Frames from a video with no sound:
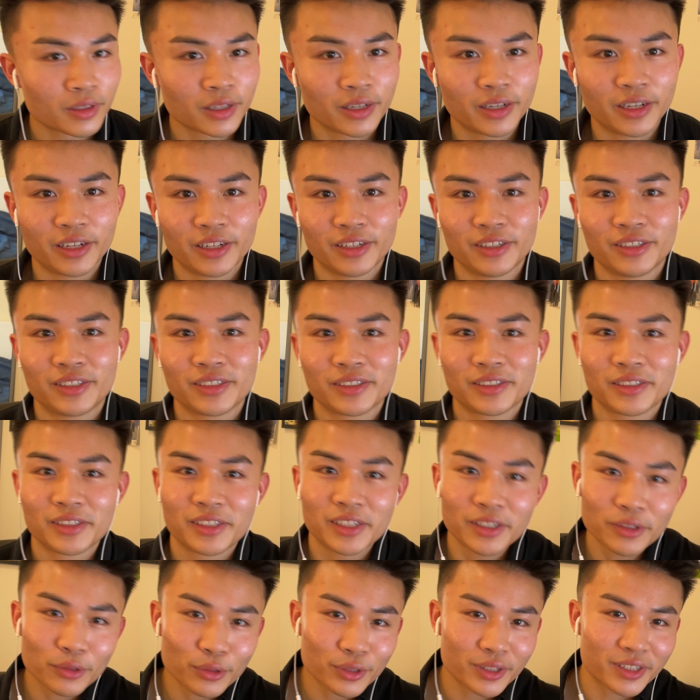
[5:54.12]
And the
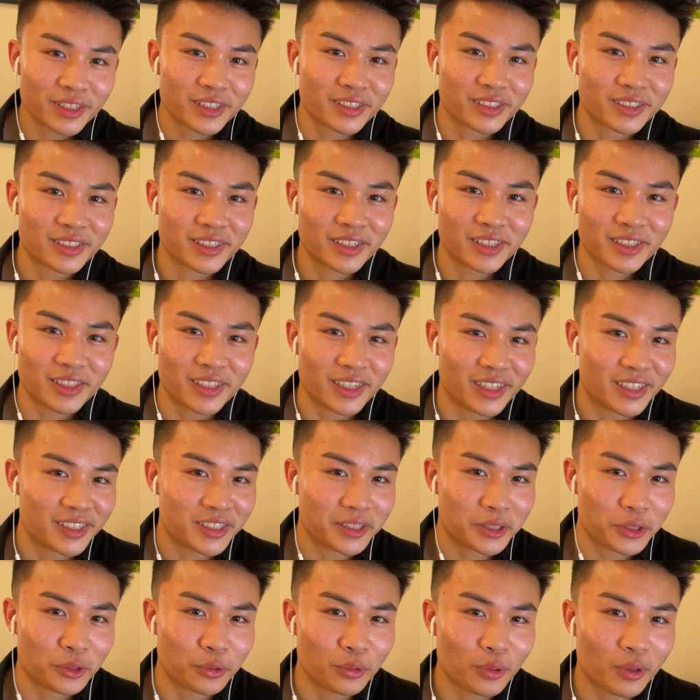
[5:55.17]
other thing is that
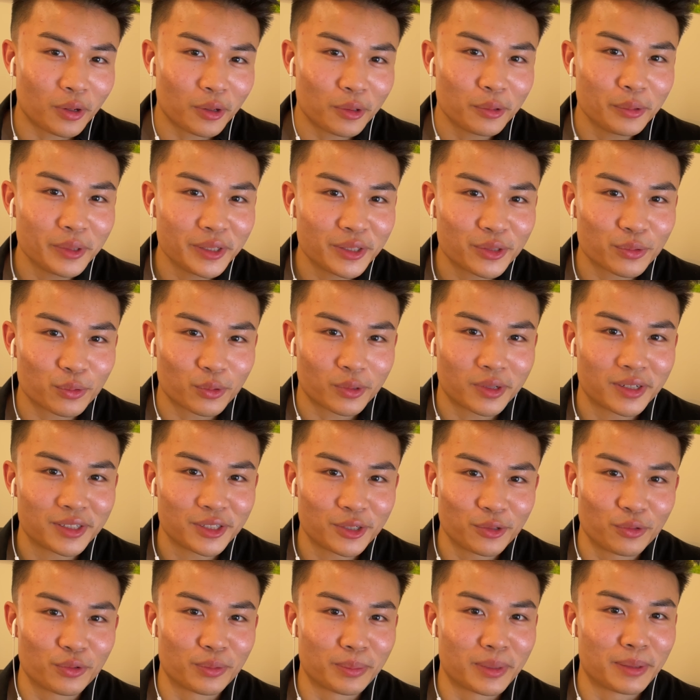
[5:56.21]
you always want
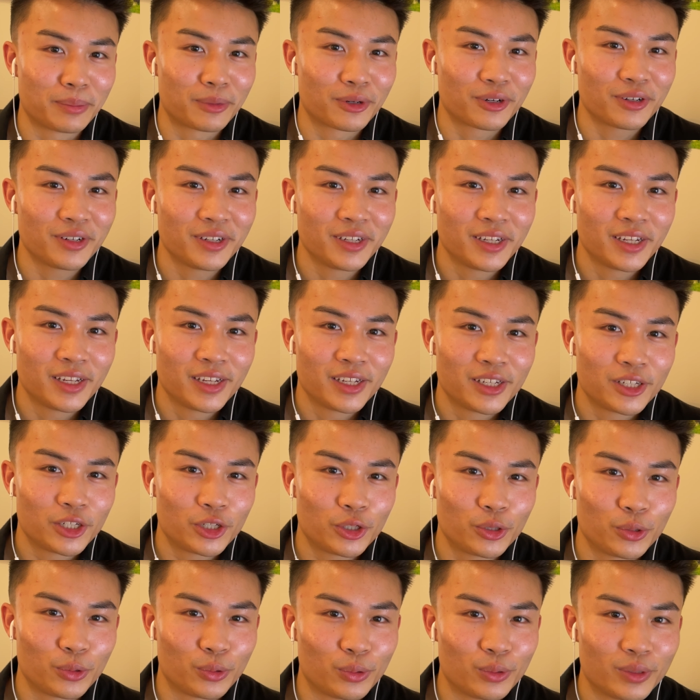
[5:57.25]
to remember
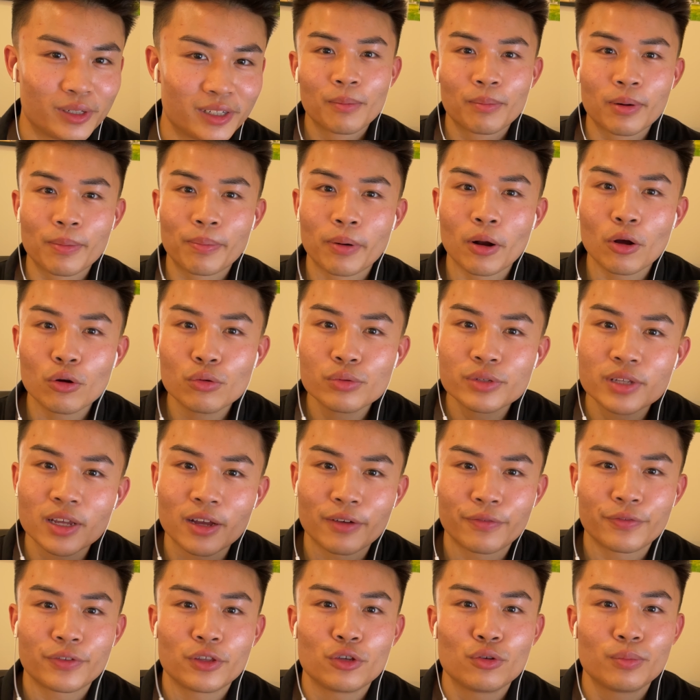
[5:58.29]
to propose a
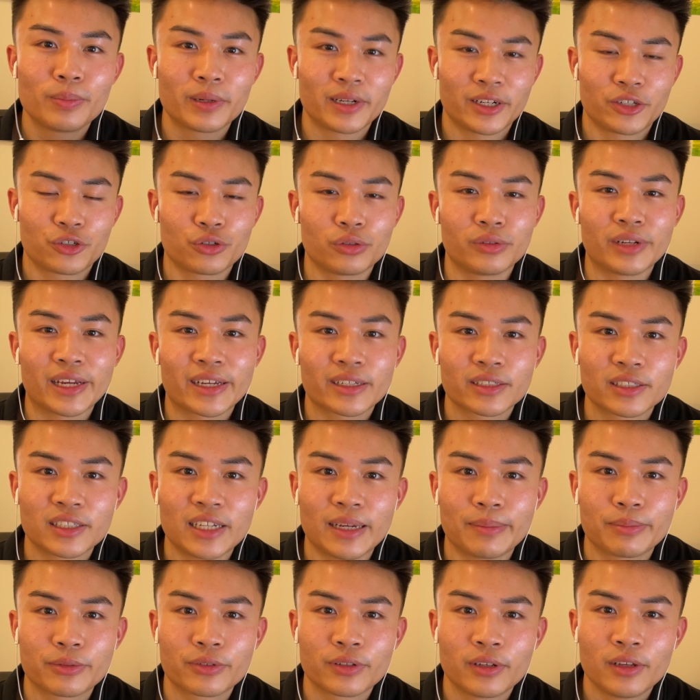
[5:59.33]
few potential next
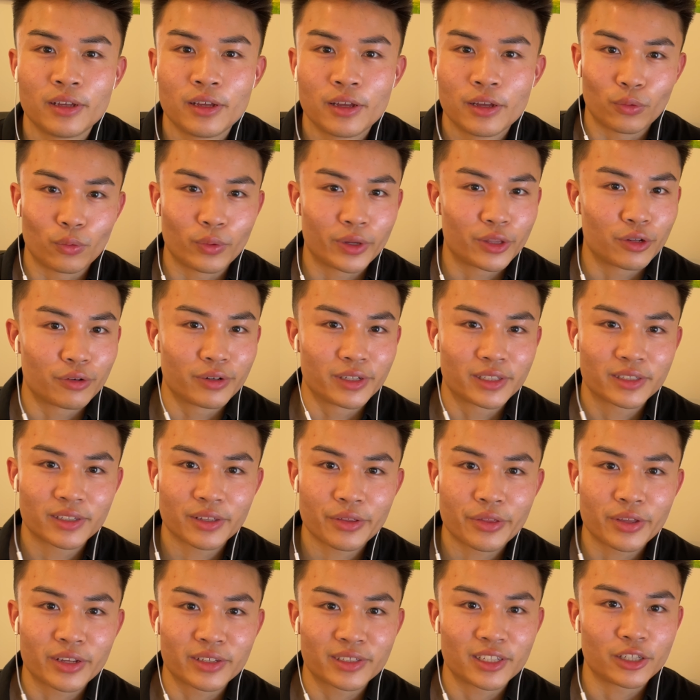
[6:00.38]
steps, whether it's
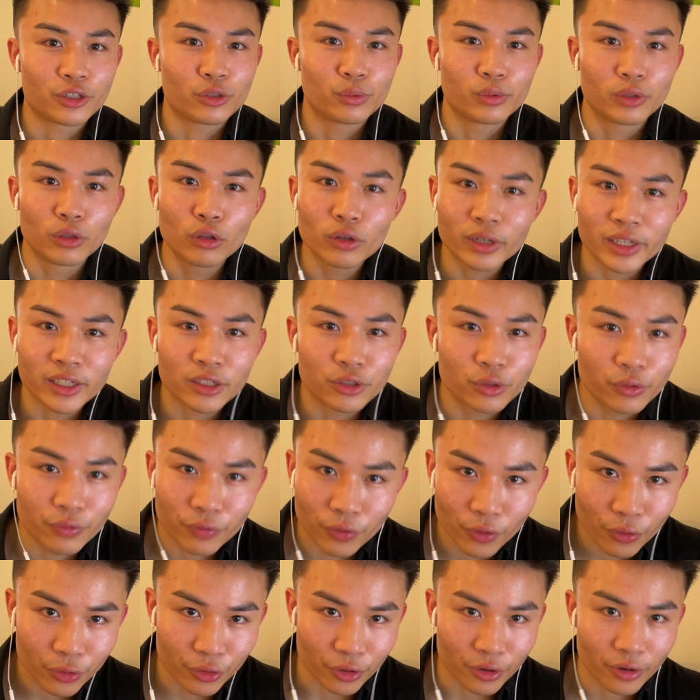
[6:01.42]
things that you would look into
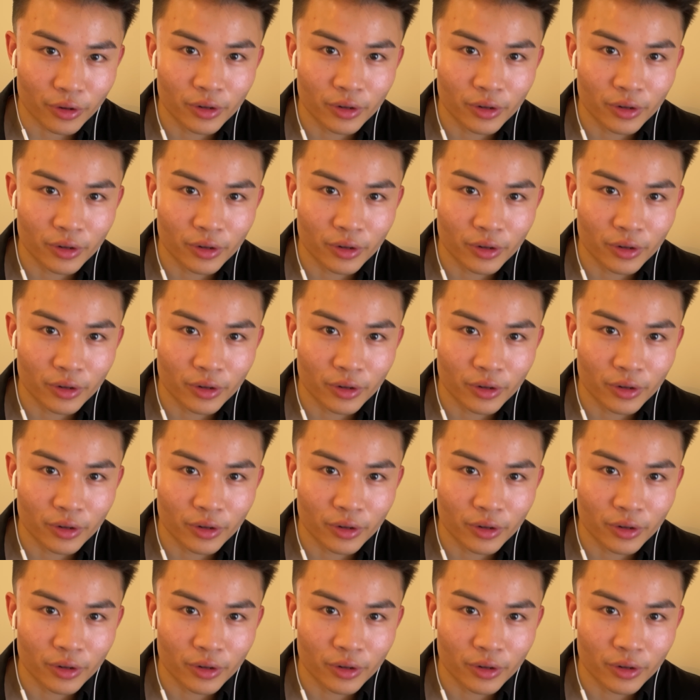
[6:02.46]
further